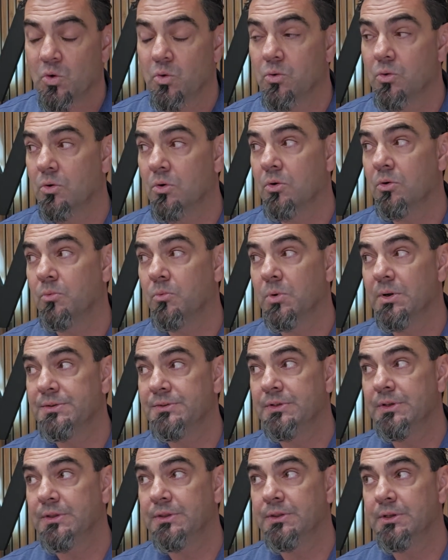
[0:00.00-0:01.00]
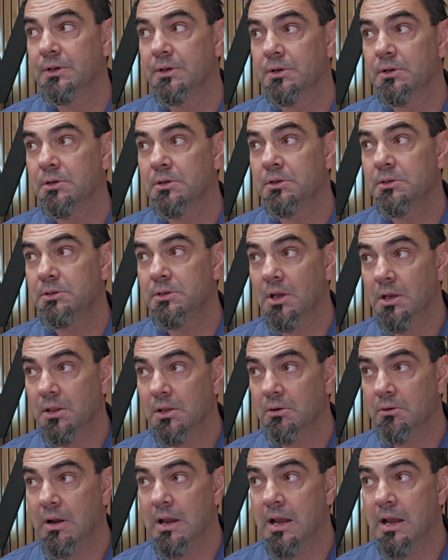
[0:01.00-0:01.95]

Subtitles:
Or was it the yellow